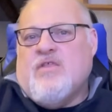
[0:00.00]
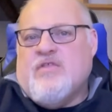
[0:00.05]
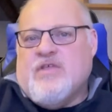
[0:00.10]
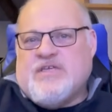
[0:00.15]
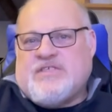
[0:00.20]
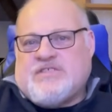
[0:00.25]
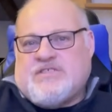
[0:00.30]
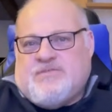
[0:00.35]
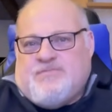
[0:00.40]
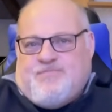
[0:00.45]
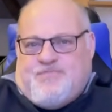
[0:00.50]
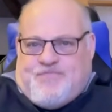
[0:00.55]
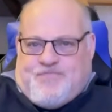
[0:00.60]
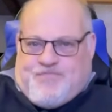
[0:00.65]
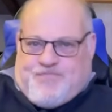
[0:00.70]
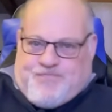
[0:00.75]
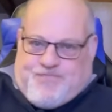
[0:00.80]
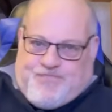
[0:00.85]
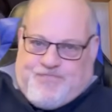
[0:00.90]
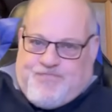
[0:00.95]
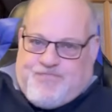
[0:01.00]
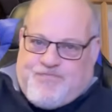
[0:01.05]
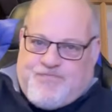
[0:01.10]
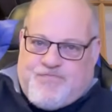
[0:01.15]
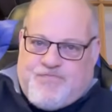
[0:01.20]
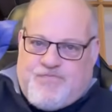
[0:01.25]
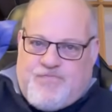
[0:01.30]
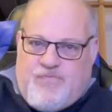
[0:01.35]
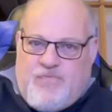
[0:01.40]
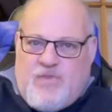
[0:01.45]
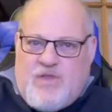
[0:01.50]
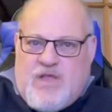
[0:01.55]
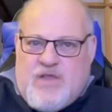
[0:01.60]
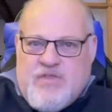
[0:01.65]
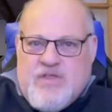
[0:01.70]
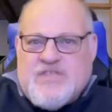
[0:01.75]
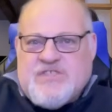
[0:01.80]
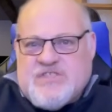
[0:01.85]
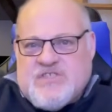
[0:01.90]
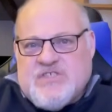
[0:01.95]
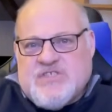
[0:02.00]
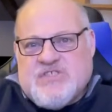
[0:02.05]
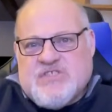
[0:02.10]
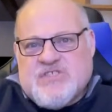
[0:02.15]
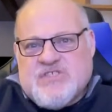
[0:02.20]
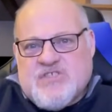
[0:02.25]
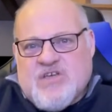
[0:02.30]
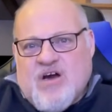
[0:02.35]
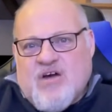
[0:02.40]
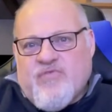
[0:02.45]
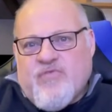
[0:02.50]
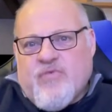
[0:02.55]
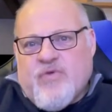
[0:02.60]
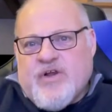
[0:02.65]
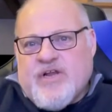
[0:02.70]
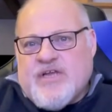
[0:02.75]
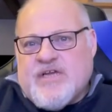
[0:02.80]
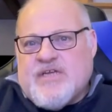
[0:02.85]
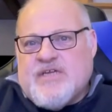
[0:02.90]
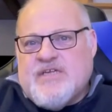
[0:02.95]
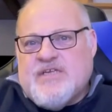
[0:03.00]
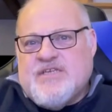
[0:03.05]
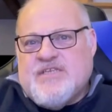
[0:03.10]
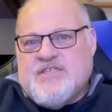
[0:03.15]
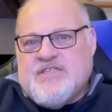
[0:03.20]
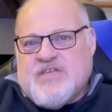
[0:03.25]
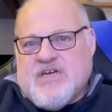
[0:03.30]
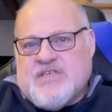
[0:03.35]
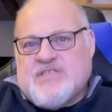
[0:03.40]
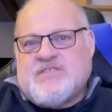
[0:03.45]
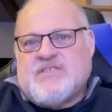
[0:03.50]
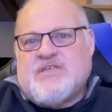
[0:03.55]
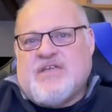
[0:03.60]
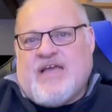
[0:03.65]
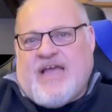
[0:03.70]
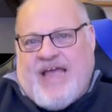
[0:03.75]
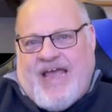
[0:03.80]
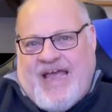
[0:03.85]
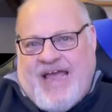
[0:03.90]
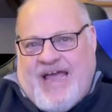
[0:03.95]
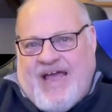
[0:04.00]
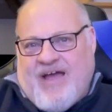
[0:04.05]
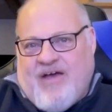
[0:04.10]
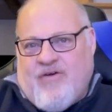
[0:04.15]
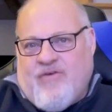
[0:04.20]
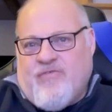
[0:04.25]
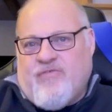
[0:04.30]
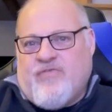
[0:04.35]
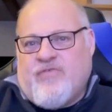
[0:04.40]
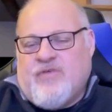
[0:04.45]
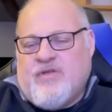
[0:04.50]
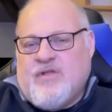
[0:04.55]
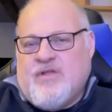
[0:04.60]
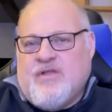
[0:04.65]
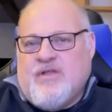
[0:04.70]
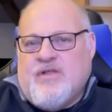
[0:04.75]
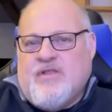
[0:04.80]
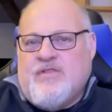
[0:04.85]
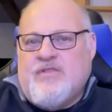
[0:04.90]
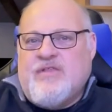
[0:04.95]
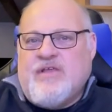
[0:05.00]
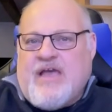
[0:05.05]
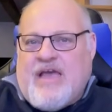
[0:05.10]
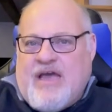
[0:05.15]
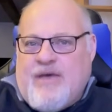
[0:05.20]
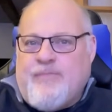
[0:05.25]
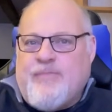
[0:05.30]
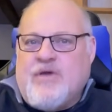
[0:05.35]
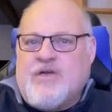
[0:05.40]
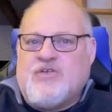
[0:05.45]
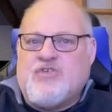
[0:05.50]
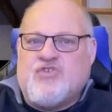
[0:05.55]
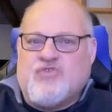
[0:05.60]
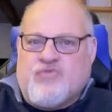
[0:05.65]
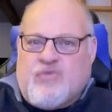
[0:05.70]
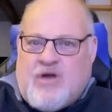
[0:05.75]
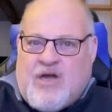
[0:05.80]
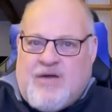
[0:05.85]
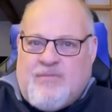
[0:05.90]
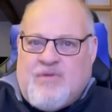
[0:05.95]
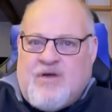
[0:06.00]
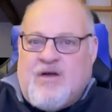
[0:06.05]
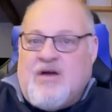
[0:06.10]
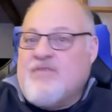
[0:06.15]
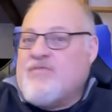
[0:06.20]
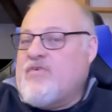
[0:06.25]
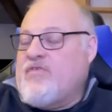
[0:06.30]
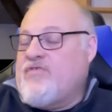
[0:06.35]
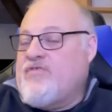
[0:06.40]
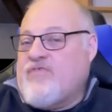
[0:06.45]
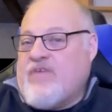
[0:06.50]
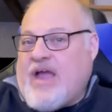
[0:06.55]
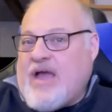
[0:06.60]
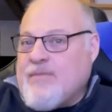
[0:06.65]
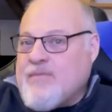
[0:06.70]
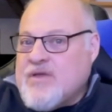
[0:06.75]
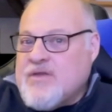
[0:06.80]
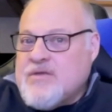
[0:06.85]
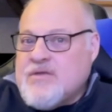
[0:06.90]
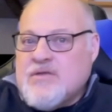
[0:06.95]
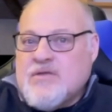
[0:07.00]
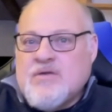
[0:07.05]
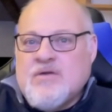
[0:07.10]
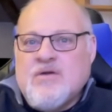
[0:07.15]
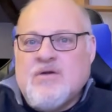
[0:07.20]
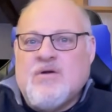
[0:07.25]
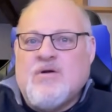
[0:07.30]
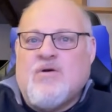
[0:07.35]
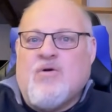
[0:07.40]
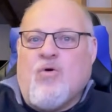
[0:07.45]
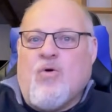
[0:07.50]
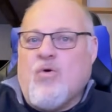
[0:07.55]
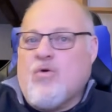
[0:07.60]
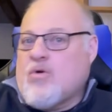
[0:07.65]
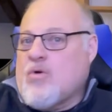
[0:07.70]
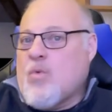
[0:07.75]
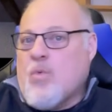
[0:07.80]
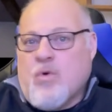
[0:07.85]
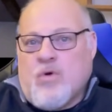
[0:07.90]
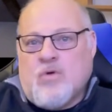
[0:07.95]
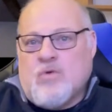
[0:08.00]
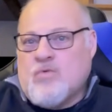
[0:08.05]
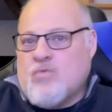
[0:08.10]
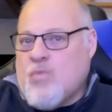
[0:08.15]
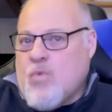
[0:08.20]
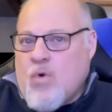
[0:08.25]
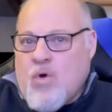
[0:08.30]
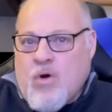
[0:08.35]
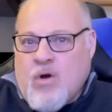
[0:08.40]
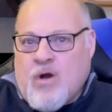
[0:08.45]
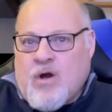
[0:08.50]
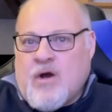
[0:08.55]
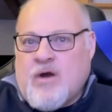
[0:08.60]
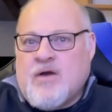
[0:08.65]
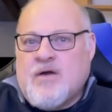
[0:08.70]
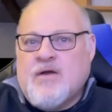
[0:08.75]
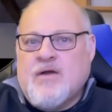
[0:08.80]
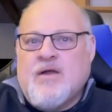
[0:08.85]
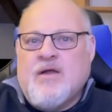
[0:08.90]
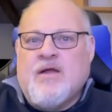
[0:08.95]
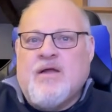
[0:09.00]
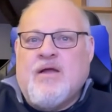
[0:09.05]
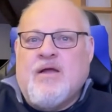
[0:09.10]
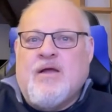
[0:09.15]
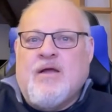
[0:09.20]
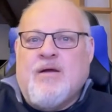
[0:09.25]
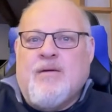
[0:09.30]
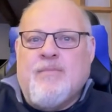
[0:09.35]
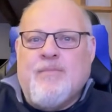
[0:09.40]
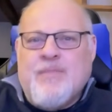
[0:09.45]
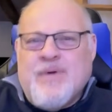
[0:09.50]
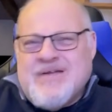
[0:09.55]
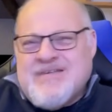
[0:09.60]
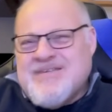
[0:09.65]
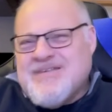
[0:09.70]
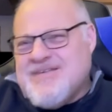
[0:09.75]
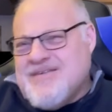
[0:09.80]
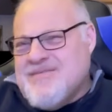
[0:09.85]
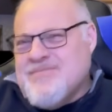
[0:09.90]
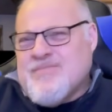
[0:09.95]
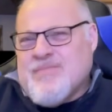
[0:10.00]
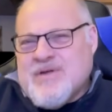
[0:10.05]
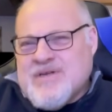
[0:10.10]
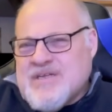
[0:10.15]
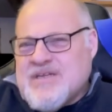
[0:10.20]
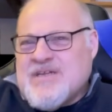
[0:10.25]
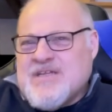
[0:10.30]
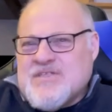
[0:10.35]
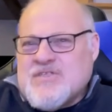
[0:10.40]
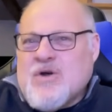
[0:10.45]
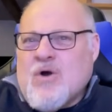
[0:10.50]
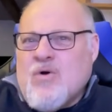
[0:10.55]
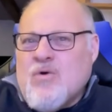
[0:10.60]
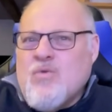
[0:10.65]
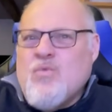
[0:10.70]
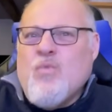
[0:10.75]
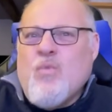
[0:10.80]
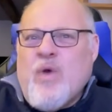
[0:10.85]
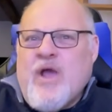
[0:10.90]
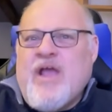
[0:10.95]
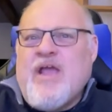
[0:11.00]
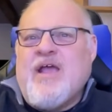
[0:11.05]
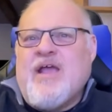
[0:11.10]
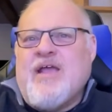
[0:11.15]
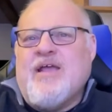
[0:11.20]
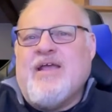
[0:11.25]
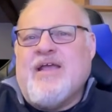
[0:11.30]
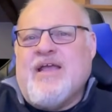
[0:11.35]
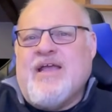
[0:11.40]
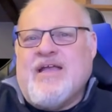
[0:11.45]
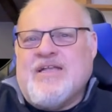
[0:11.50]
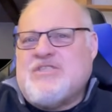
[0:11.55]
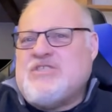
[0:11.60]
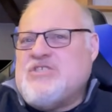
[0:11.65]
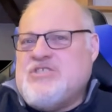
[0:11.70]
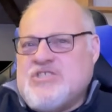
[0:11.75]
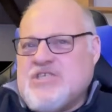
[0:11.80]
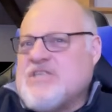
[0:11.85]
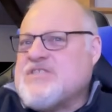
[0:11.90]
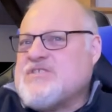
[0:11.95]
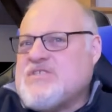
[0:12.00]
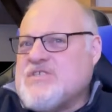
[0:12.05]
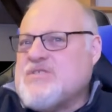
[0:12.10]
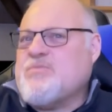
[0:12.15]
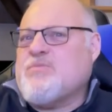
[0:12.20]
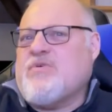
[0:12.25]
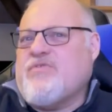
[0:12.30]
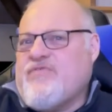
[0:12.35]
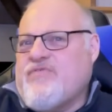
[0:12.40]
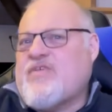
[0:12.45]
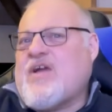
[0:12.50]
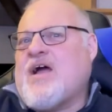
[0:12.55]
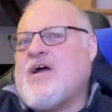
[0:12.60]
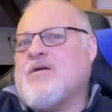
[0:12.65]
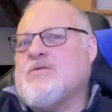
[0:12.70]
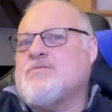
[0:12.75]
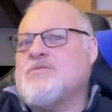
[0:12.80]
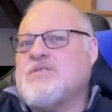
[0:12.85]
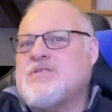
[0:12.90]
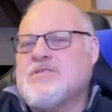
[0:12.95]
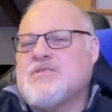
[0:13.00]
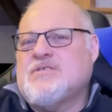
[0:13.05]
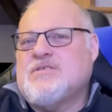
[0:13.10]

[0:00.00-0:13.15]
This discovery doesn't have the epic drama of a famine or a world war, but in its own way, it's just as profound.